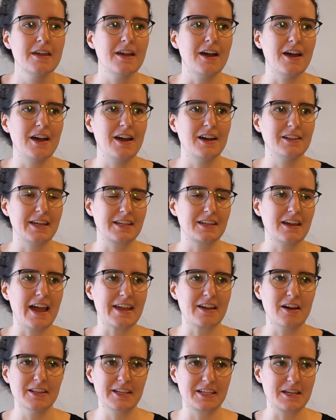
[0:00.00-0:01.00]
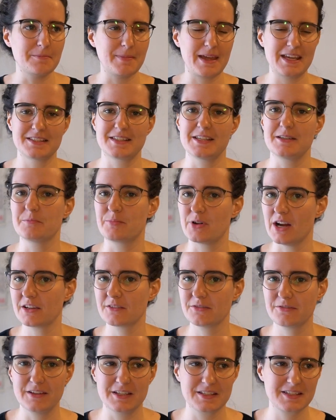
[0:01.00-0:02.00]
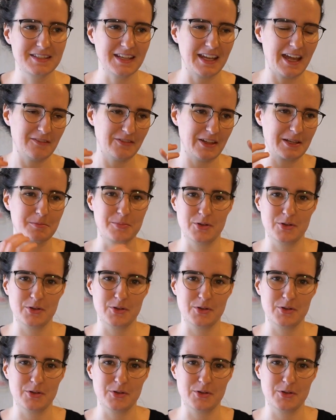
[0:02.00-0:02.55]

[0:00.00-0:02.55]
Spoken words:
Like I got like amazing breakfast. They have like